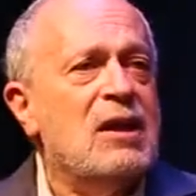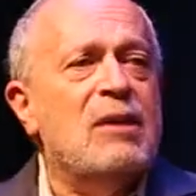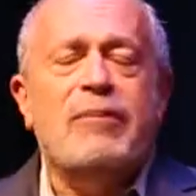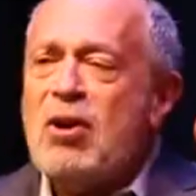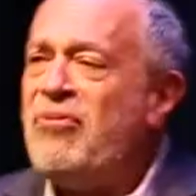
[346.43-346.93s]

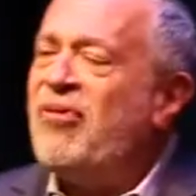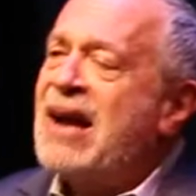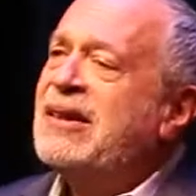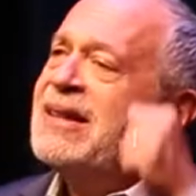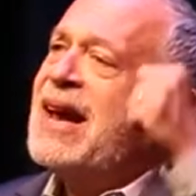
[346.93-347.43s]
the mere
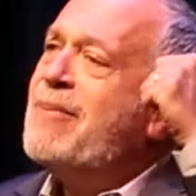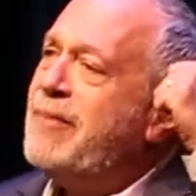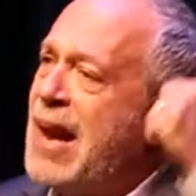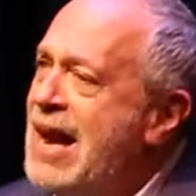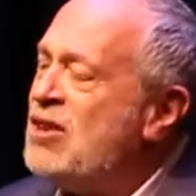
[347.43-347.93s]
fact that they
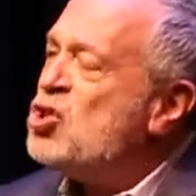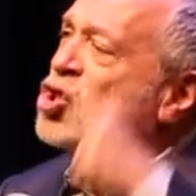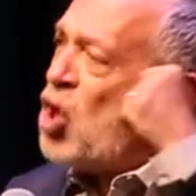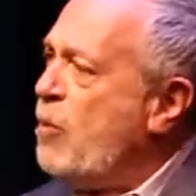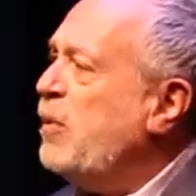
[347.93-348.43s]
made
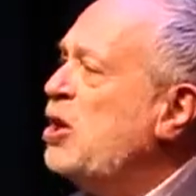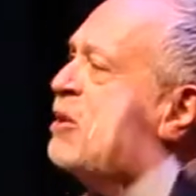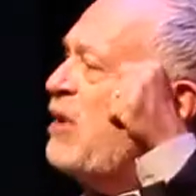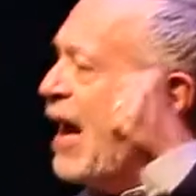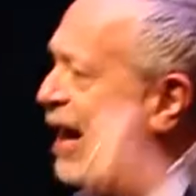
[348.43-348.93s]
so
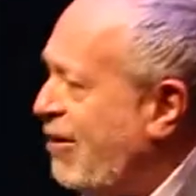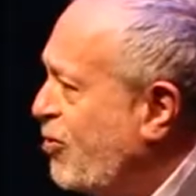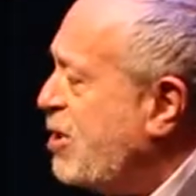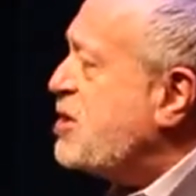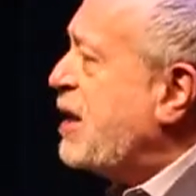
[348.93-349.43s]
much of an
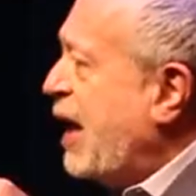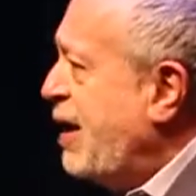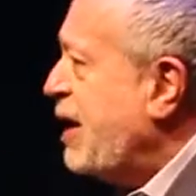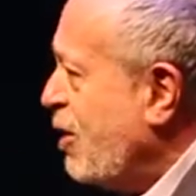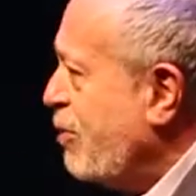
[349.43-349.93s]
effort to
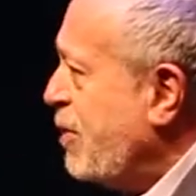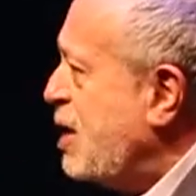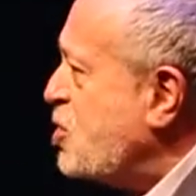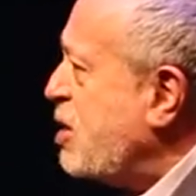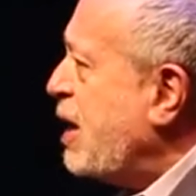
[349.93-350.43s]
get here
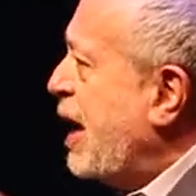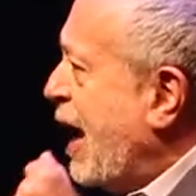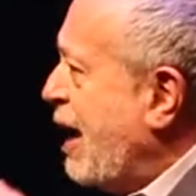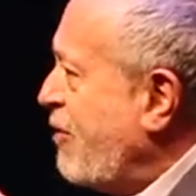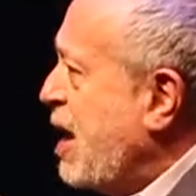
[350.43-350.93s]
means that they
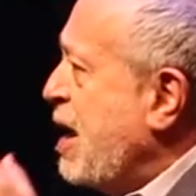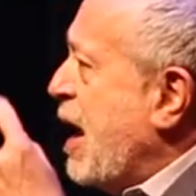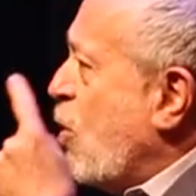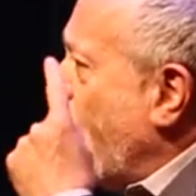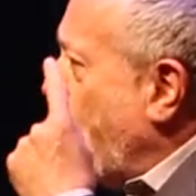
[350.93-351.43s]
have
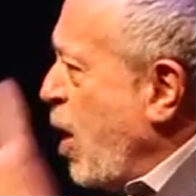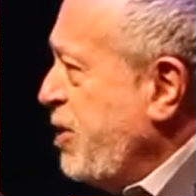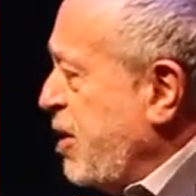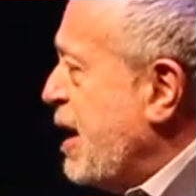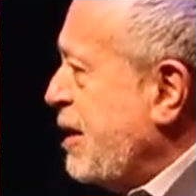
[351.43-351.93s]

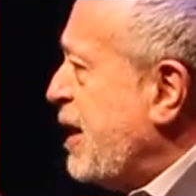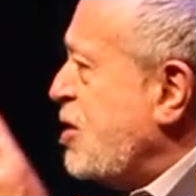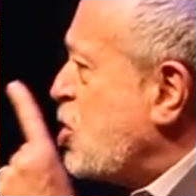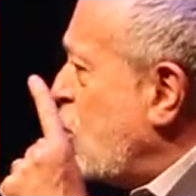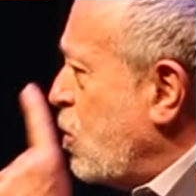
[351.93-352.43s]
one thing
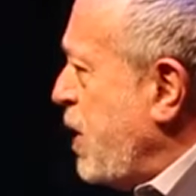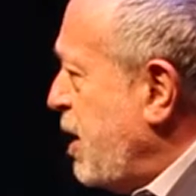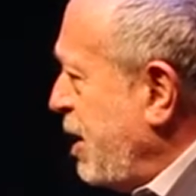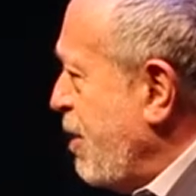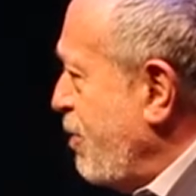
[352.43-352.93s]
that is
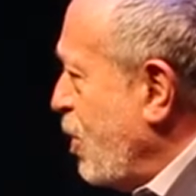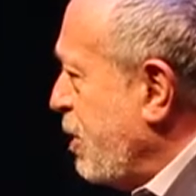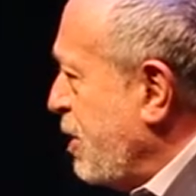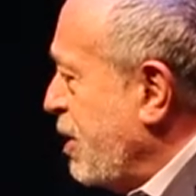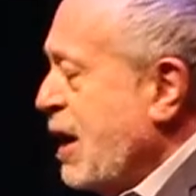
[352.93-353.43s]
critically
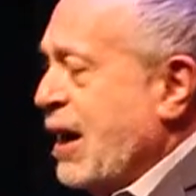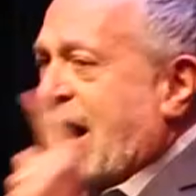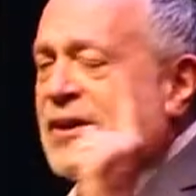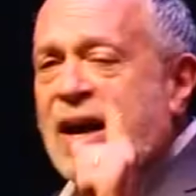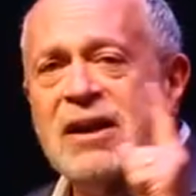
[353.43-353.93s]
important,
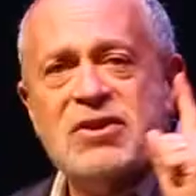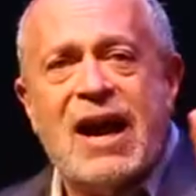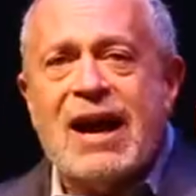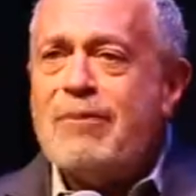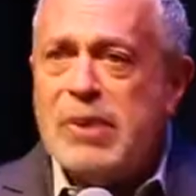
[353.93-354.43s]
and that is
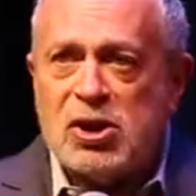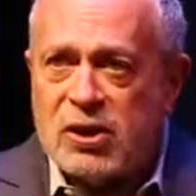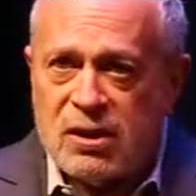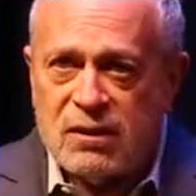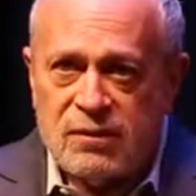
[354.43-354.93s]

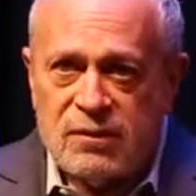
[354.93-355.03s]
ambition.